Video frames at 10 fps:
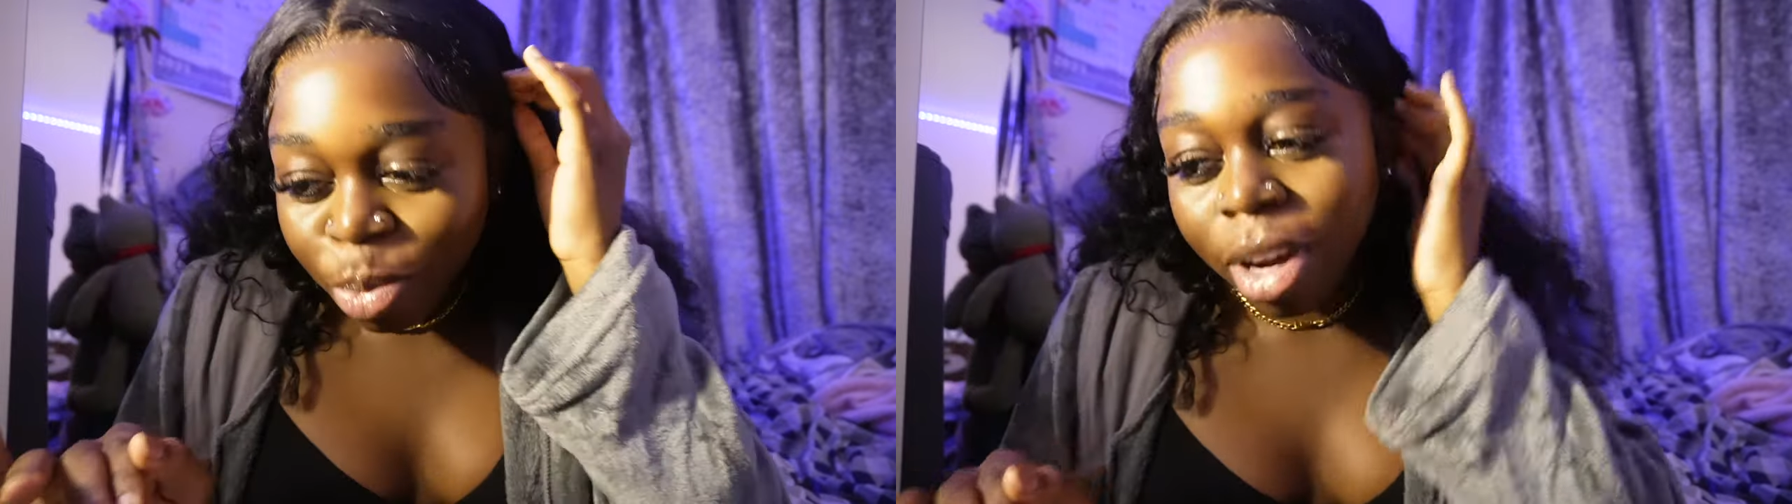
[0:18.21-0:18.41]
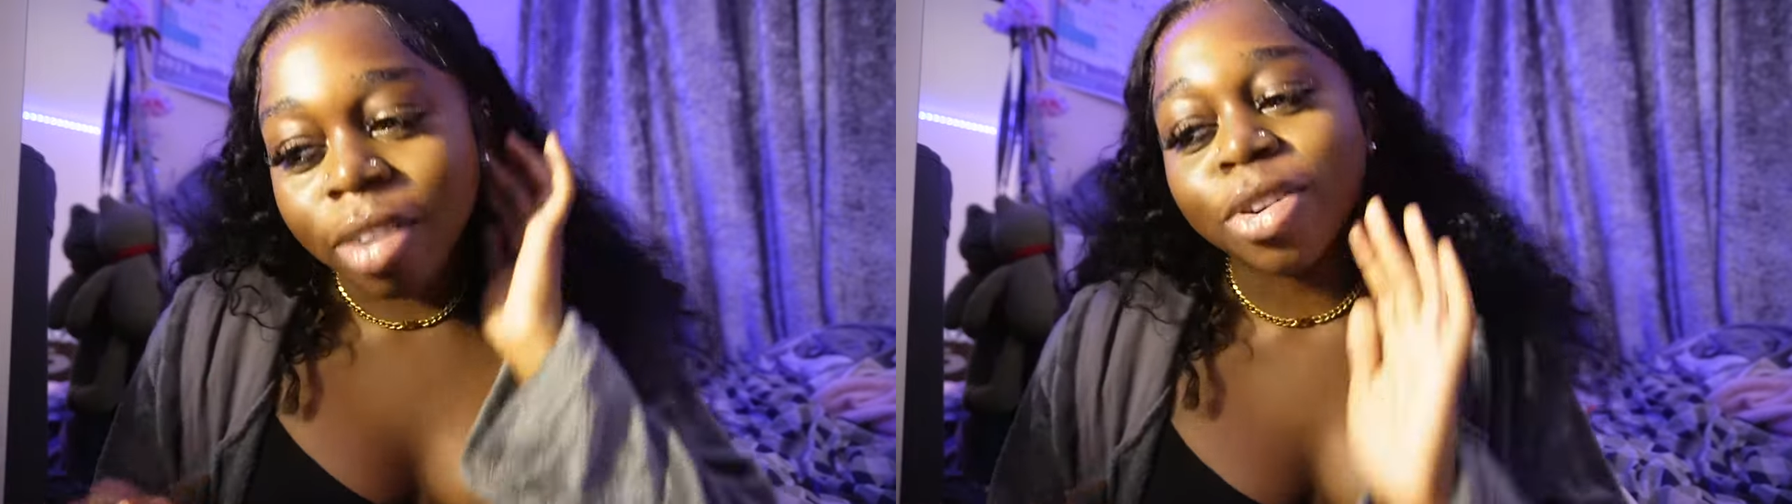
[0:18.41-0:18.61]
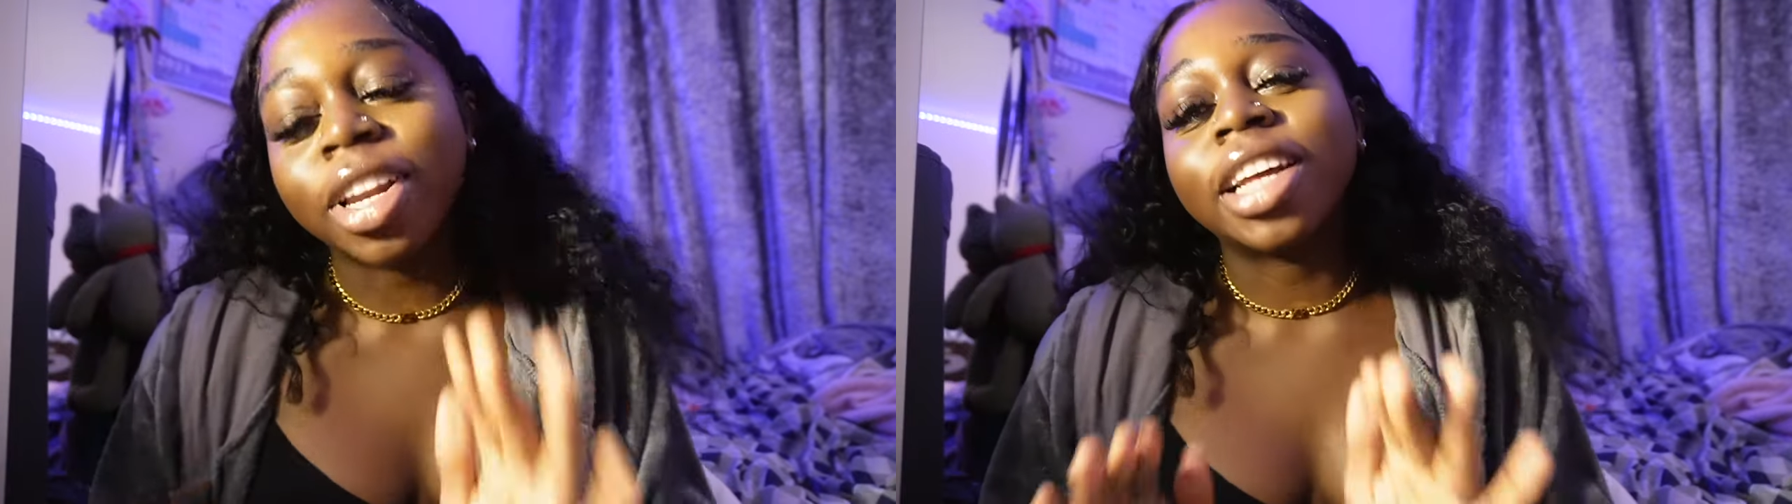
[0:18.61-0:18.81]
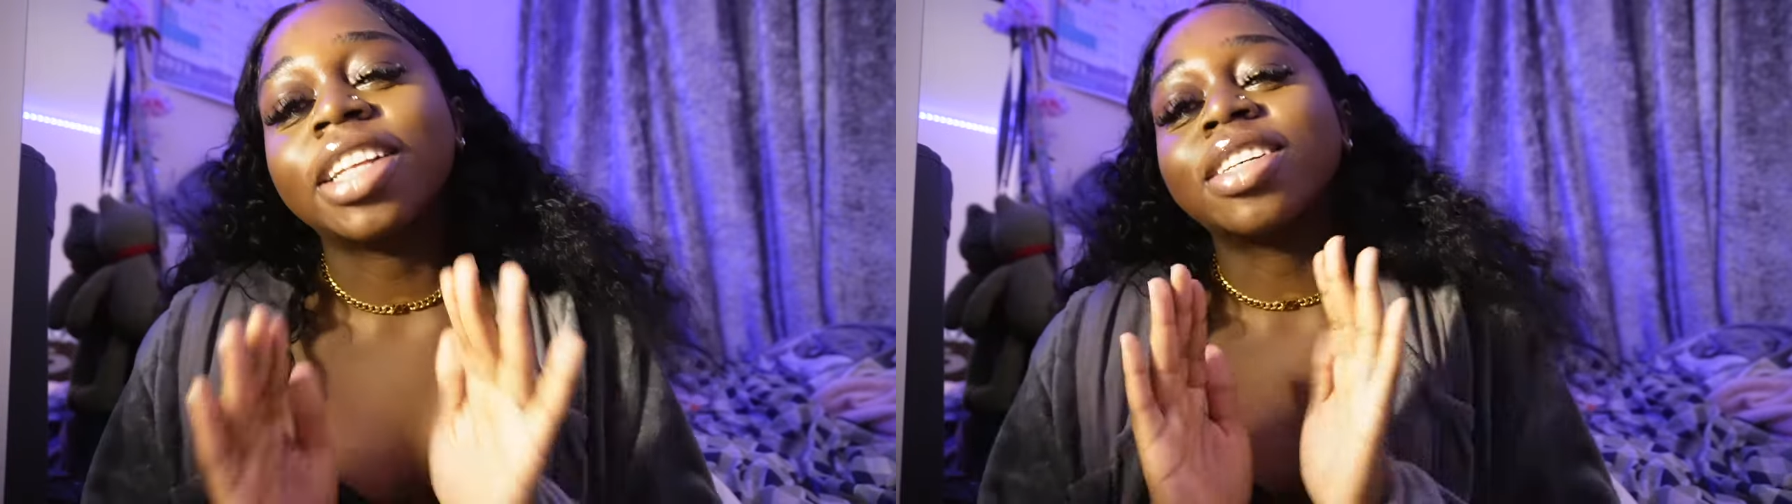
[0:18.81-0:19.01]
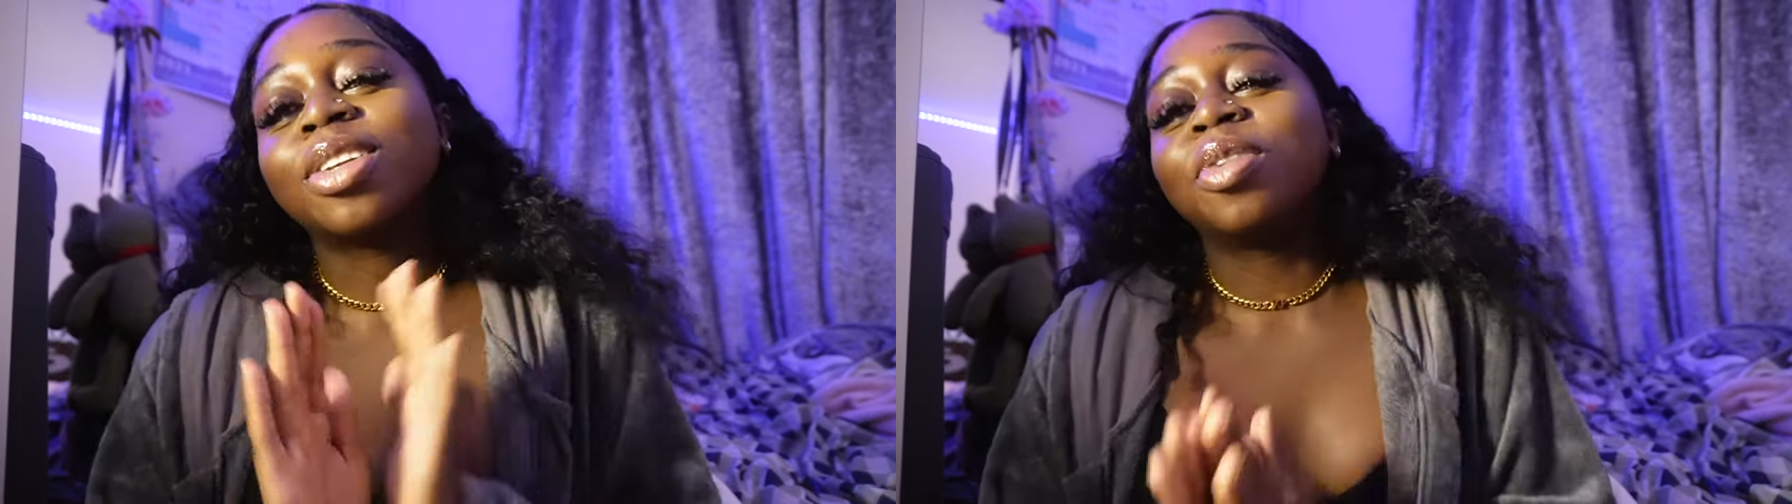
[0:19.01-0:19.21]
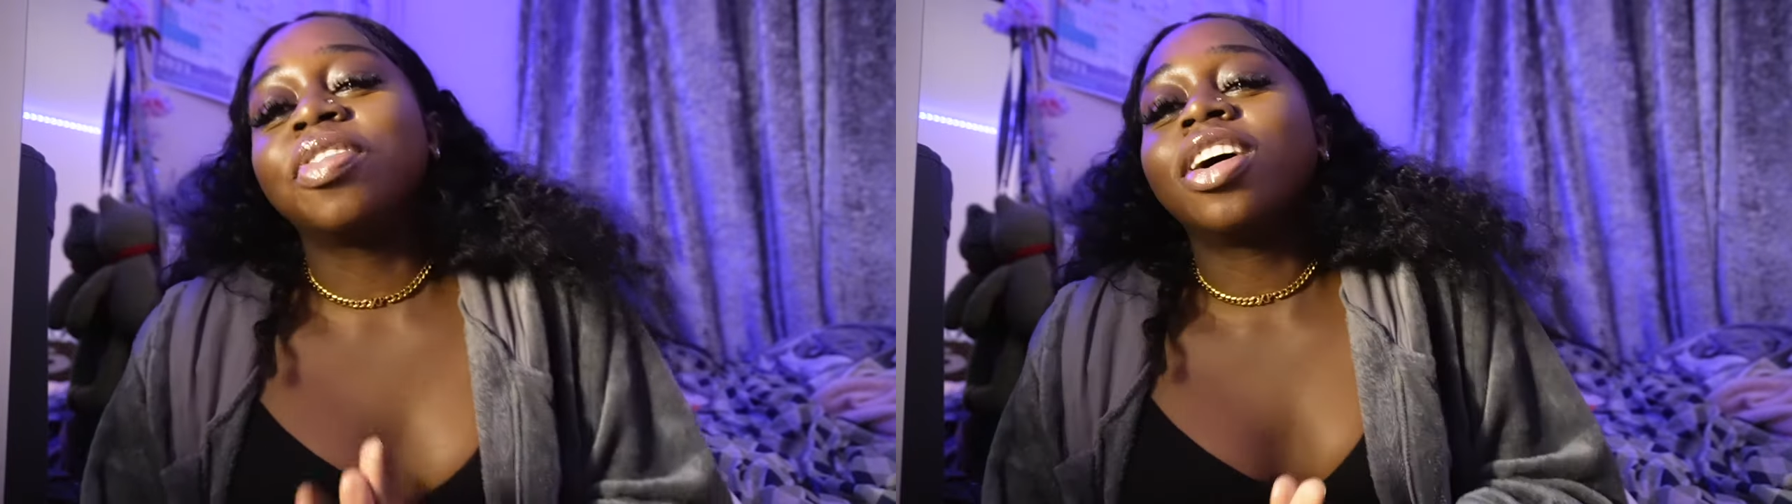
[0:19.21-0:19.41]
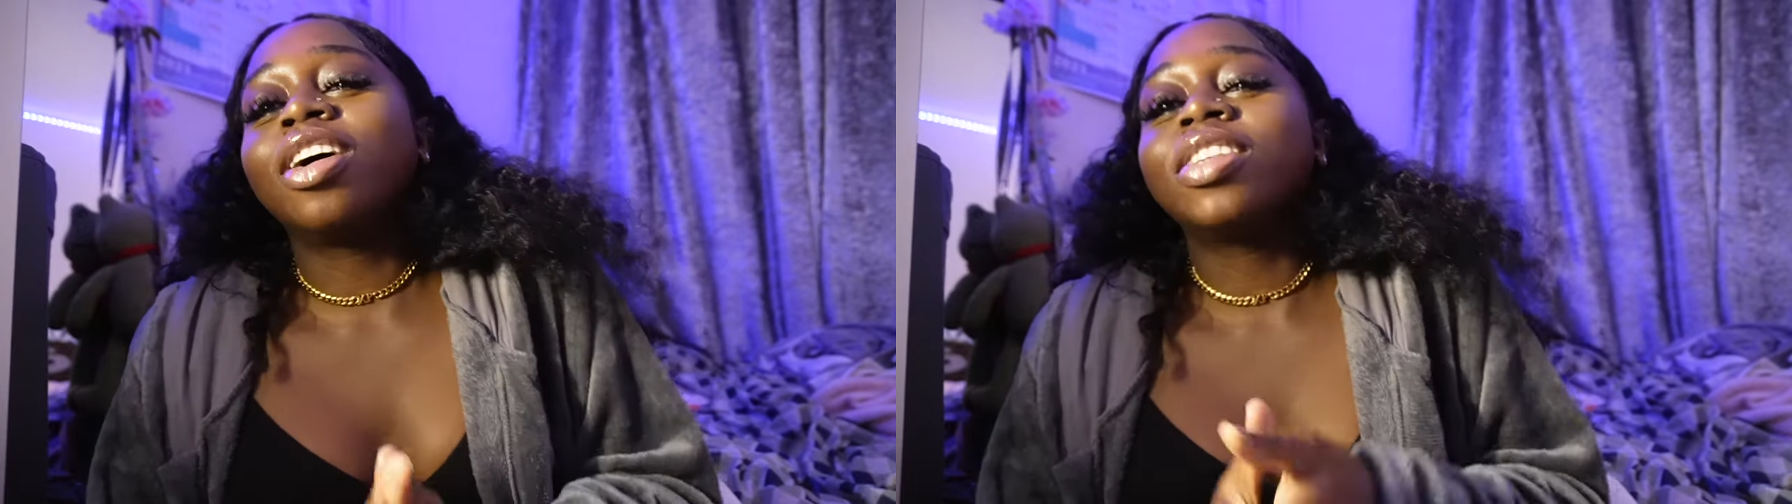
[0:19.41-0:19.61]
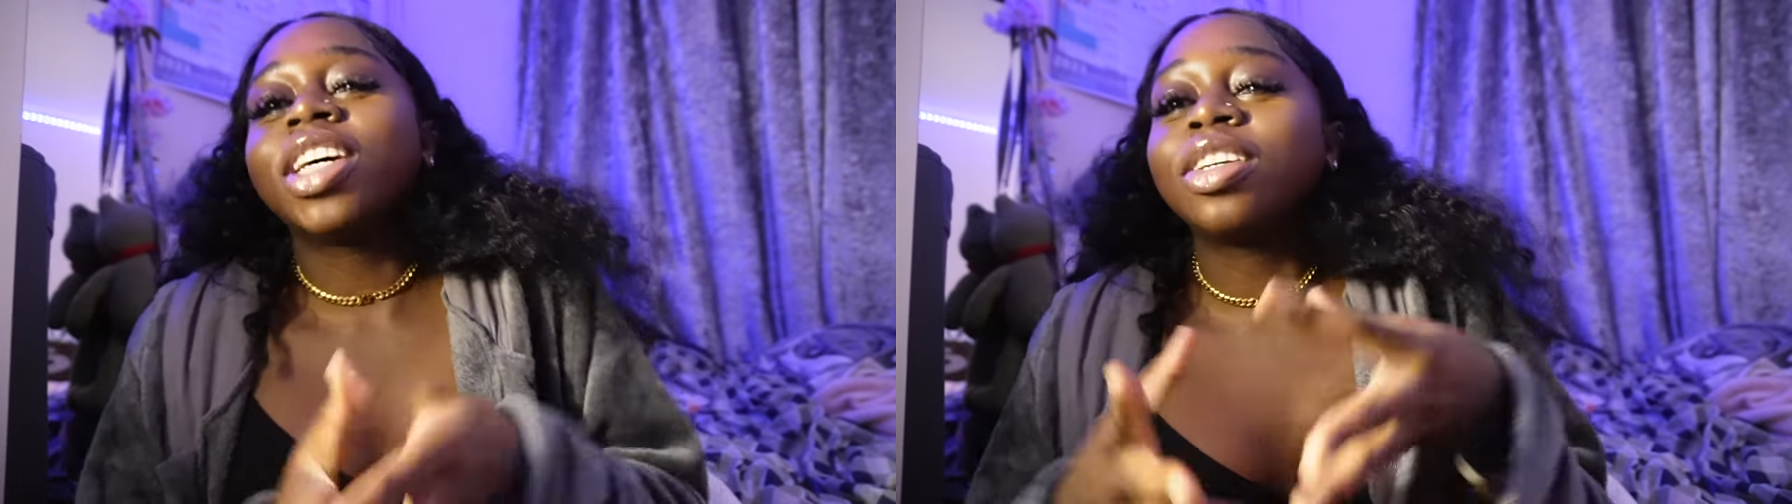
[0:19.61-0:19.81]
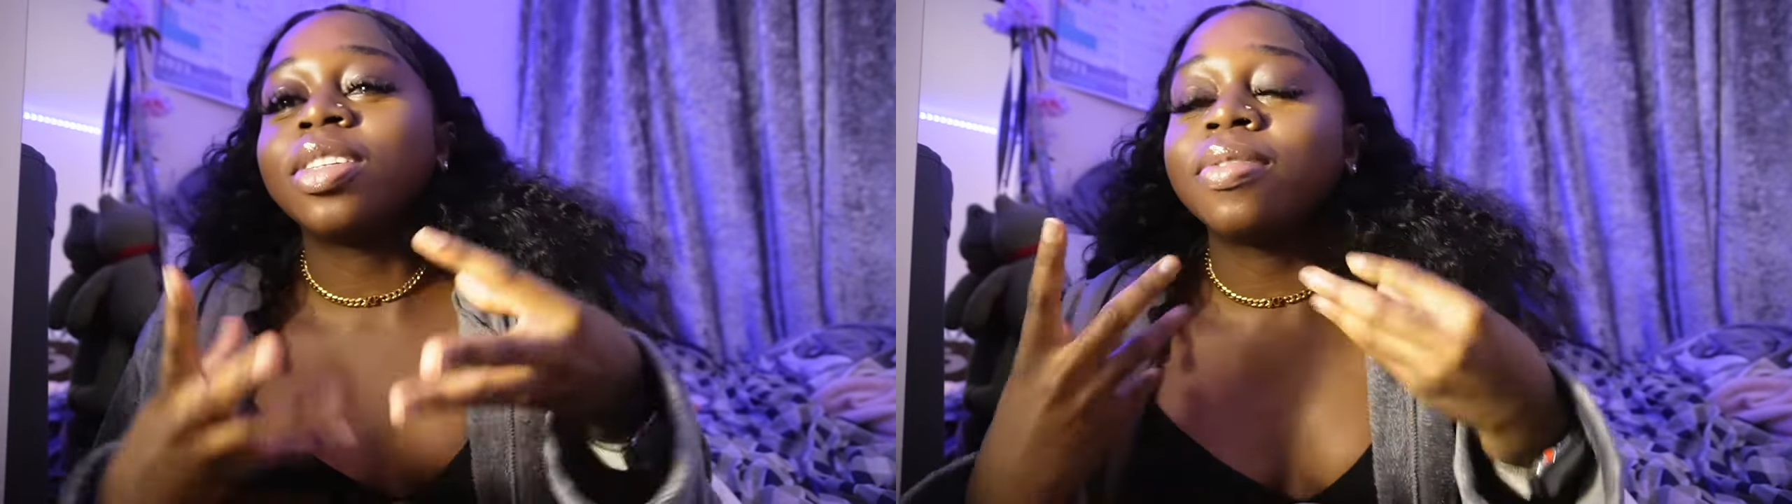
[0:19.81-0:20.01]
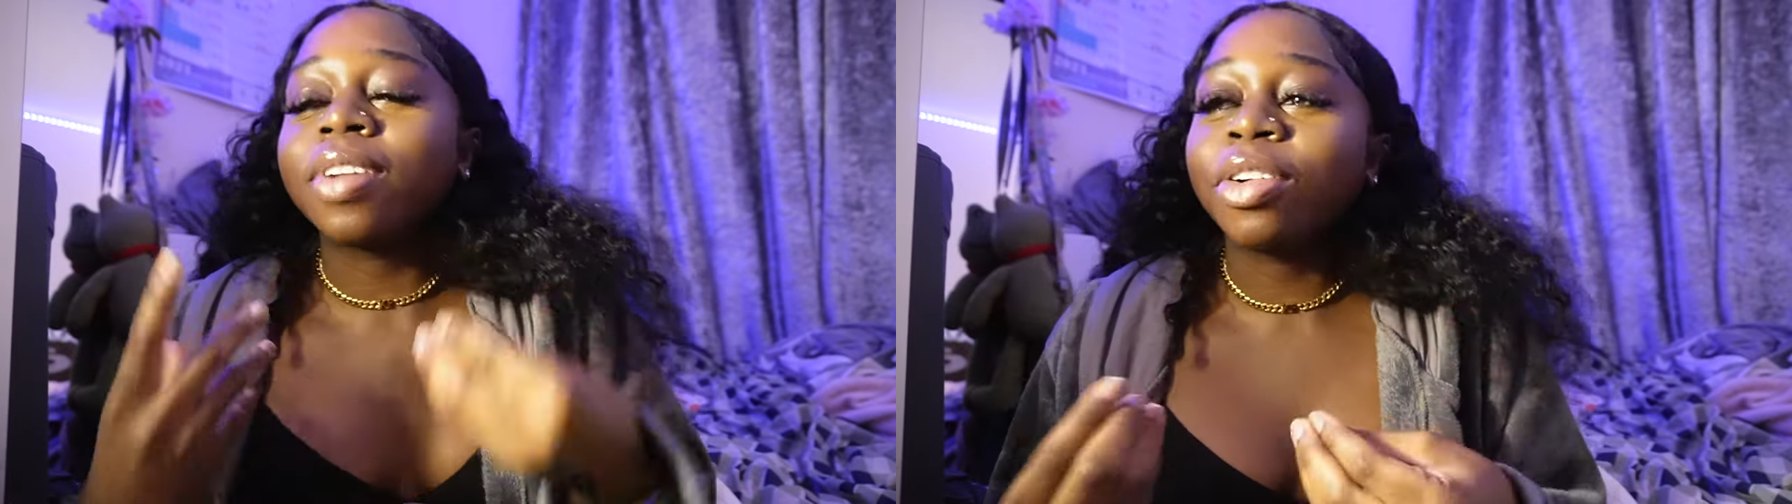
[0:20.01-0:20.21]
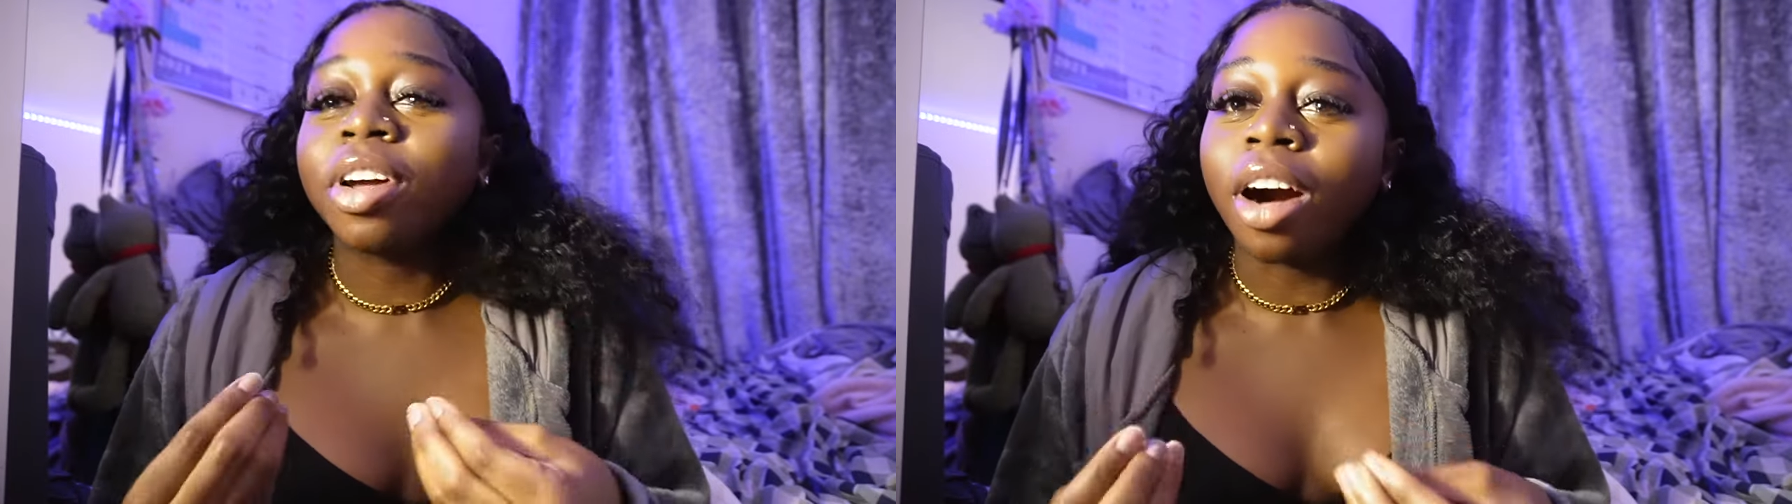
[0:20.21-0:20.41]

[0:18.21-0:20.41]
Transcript: but I feel like there's a lot of girls that are just very